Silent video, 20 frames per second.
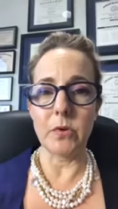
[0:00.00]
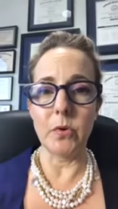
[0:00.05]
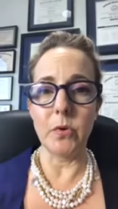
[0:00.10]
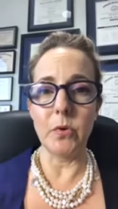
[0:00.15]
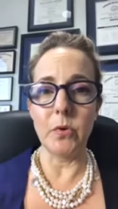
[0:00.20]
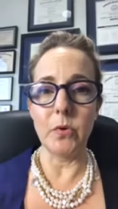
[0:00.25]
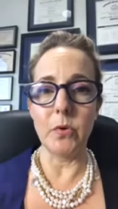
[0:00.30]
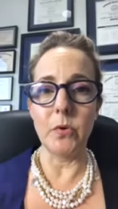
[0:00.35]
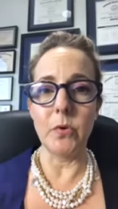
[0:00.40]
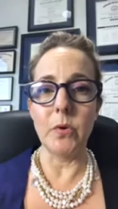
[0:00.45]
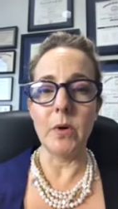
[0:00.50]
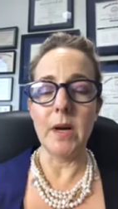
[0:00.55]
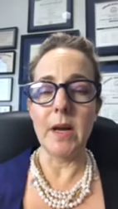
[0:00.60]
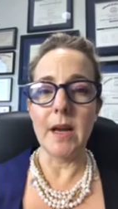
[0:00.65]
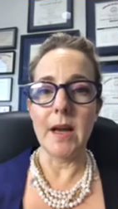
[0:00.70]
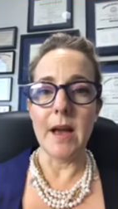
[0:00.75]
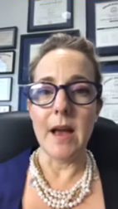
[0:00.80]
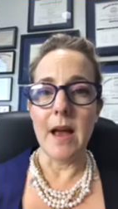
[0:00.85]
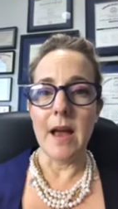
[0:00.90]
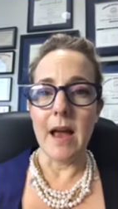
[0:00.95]
who
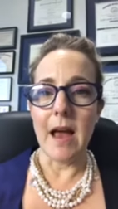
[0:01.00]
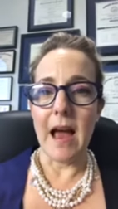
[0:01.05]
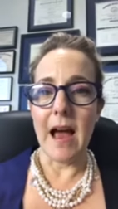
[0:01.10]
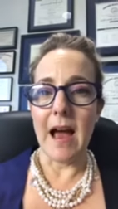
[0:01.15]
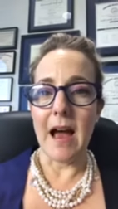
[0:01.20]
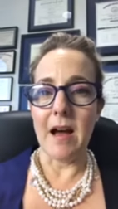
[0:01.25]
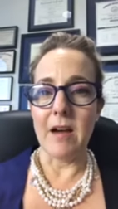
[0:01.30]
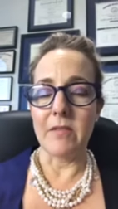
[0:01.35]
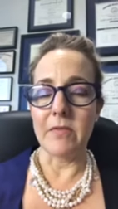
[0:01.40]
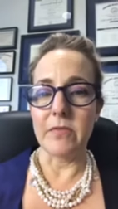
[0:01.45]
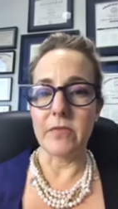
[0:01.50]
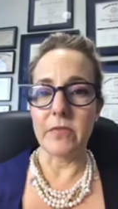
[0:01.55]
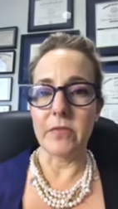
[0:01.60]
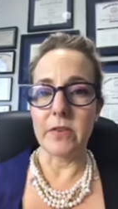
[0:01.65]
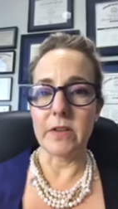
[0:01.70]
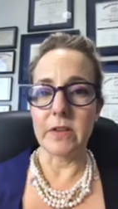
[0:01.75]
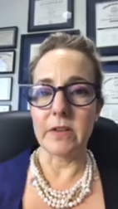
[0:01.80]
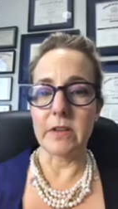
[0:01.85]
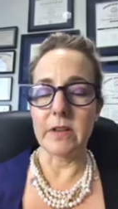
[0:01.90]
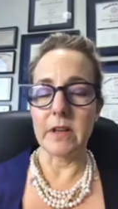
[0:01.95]
have
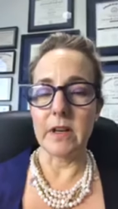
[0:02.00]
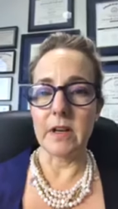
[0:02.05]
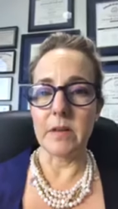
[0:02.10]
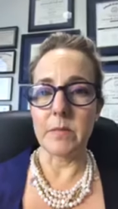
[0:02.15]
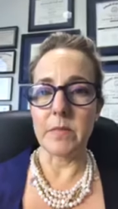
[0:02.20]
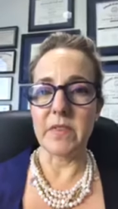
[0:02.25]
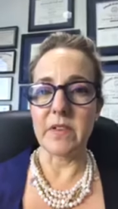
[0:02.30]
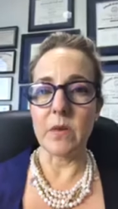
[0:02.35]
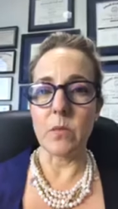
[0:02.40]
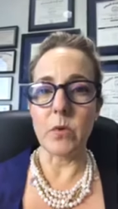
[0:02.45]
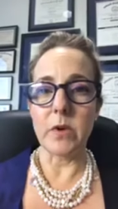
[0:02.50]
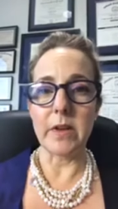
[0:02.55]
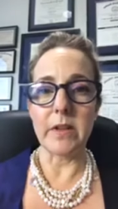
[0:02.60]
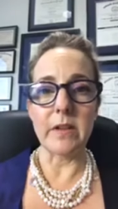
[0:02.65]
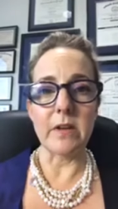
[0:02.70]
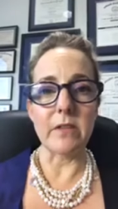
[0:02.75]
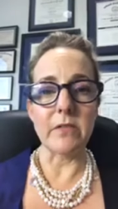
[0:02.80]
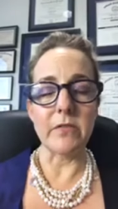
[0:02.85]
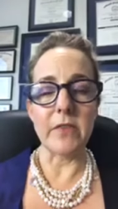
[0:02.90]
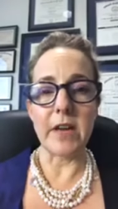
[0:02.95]
someone in
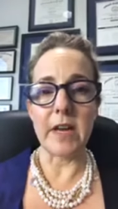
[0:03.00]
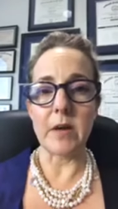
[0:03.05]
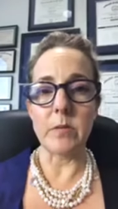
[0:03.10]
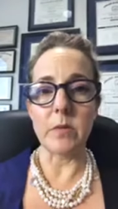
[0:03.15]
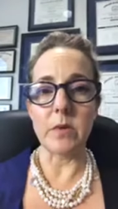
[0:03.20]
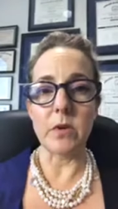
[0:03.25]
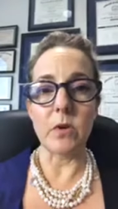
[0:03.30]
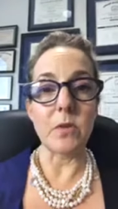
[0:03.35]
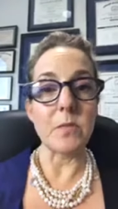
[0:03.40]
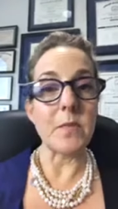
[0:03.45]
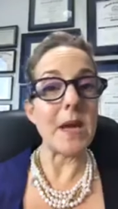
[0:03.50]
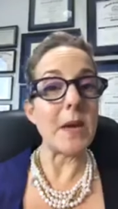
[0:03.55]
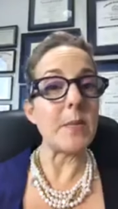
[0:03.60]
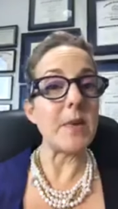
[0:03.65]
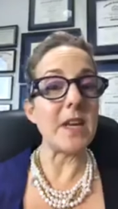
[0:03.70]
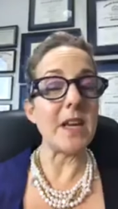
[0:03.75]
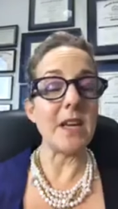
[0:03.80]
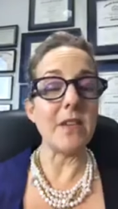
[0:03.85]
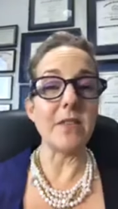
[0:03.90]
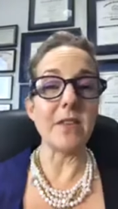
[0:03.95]
their family or
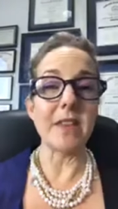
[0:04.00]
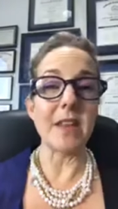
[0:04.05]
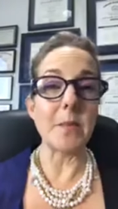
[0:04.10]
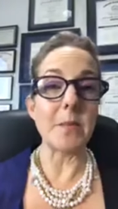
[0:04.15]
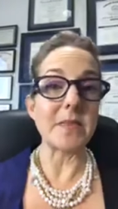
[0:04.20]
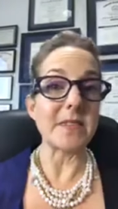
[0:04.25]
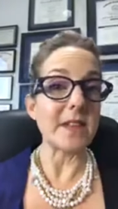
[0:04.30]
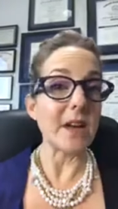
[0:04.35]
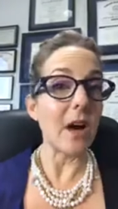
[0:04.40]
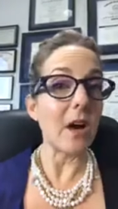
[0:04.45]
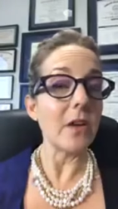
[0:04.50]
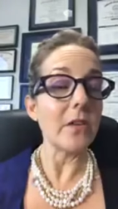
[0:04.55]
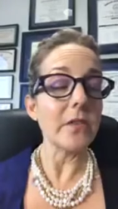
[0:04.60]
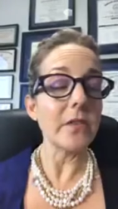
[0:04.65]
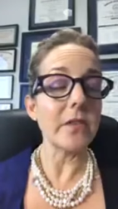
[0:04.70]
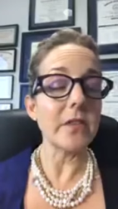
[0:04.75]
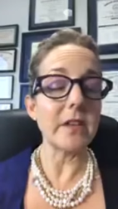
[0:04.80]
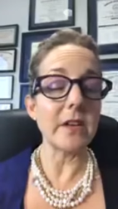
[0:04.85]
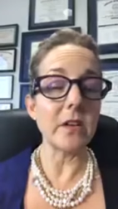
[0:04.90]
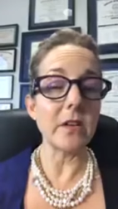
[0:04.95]
maybe even
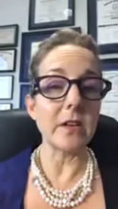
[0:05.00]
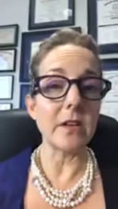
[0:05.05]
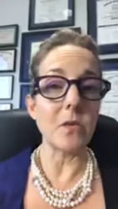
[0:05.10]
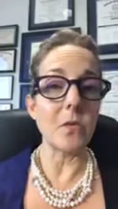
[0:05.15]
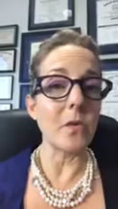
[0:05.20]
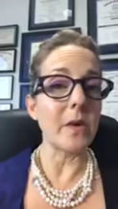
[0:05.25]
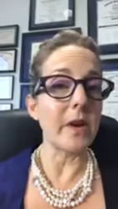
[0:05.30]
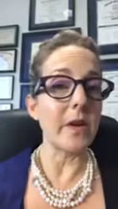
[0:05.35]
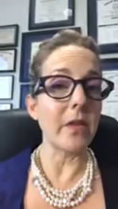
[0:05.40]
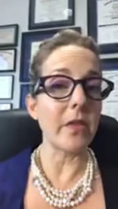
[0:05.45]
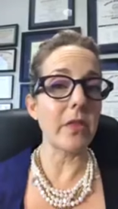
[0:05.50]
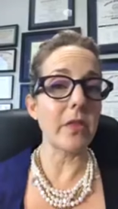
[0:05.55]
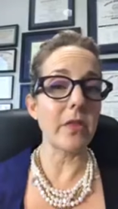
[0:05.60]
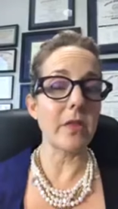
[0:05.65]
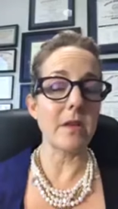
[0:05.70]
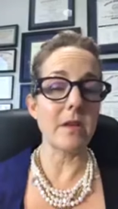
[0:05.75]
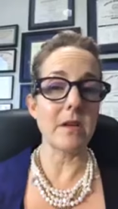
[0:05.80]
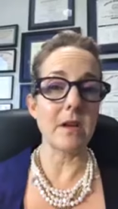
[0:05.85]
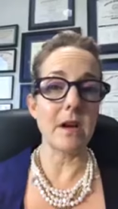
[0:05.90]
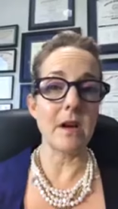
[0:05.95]
themselves dealing with
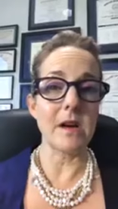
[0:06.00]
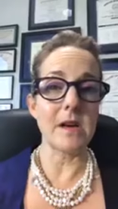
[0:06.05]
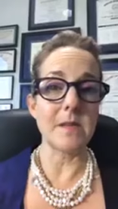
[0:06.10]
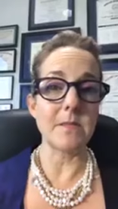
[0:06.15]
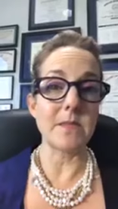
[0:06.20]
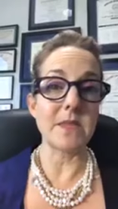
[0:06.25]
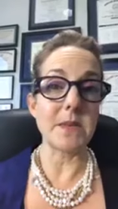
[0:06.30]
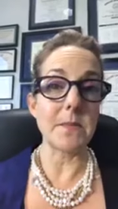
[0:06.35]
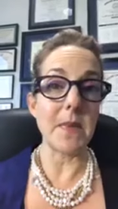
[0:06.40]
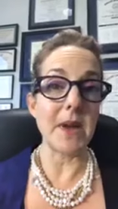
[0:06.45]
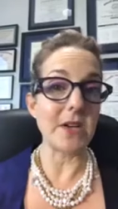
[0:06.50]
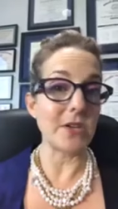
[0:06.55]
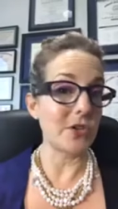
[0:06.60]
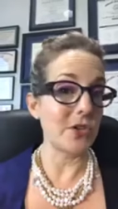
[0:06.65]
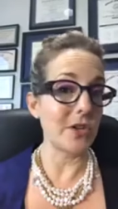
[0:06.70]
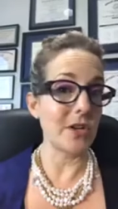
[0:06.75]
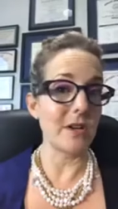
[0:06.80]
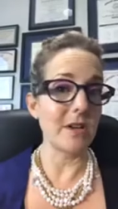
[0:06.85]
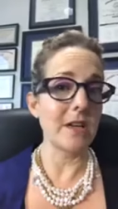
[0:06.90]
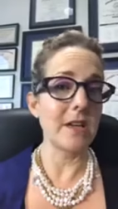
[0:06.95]

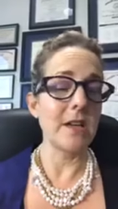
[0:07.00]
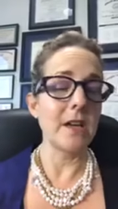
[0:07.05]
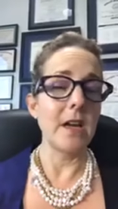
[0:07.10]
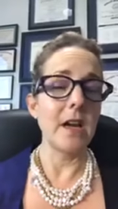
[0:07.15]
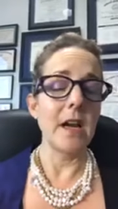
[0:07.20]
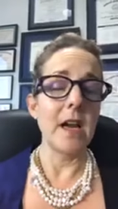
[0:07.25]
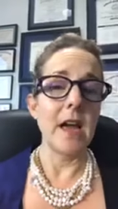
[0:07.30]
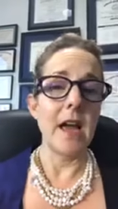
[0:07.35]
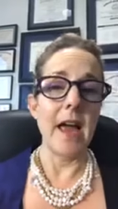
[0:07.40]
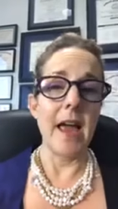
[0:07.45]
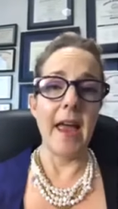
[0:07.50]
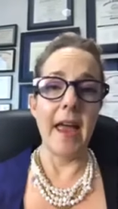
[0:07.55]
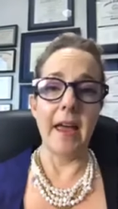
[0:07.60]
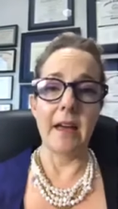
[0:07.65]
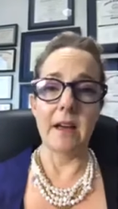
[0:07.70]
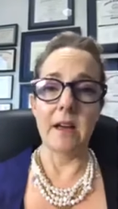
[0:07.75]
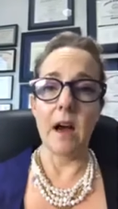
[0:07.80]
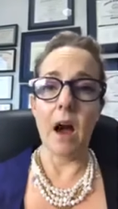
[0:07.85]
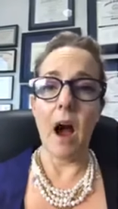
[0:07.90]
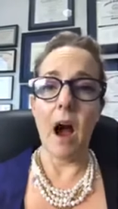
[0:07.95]
dementia
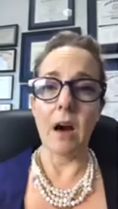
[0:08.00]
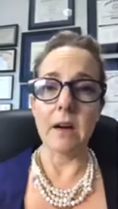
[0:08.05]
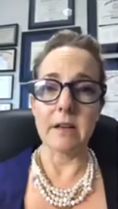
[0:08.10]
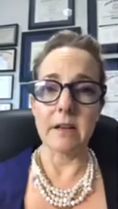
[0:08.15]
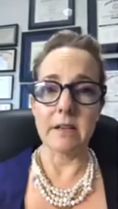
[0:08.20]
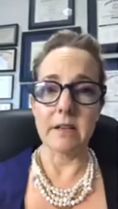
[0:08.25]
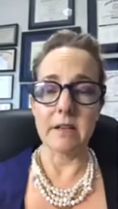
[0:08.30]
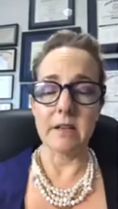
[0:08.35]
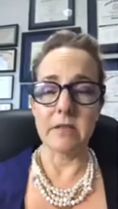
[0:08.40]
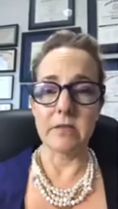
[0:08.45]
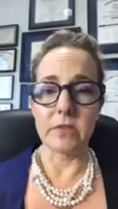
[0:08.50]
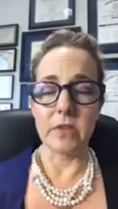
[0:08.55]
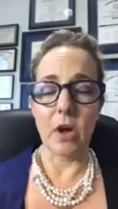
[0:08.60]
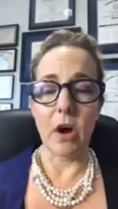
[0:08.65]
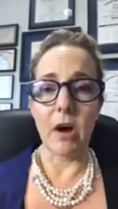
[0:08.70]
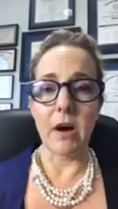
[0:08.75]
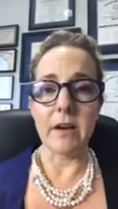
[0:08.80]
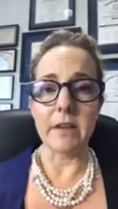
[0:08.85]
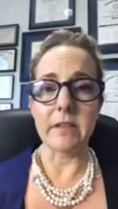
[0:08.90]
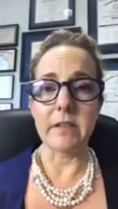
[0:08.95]
and cognitive
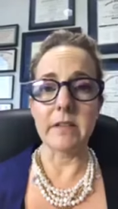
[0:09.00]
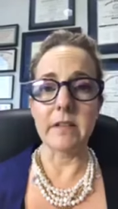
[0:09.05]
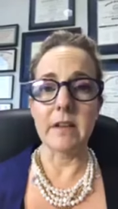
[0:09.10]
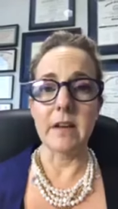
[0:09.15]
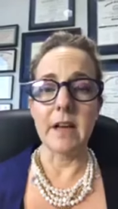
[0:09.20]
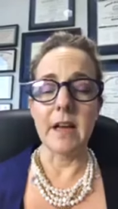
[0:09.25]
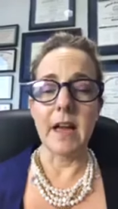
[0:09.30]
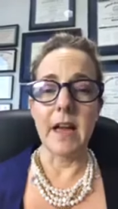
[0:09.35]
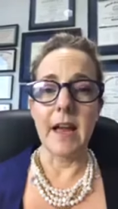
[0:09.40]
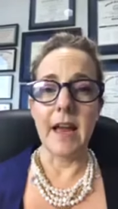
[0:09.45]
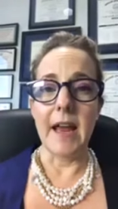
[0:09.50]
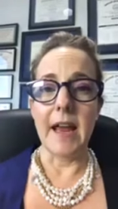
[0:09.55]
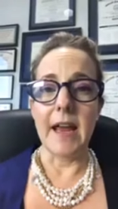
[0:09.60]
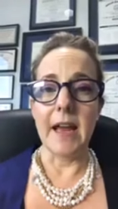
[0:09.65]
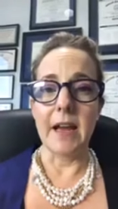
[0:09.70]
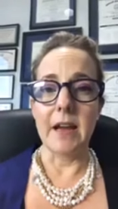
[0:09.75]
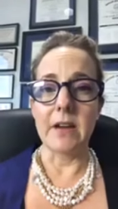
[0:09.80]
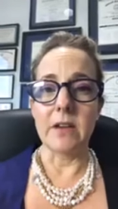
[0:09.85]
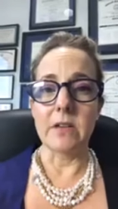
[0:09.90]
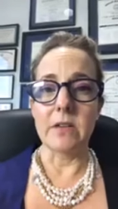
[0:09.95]
loss.
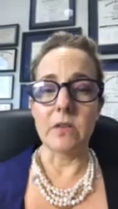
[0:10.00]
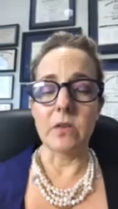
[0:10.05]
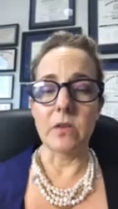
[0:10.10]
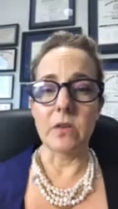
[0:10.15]
And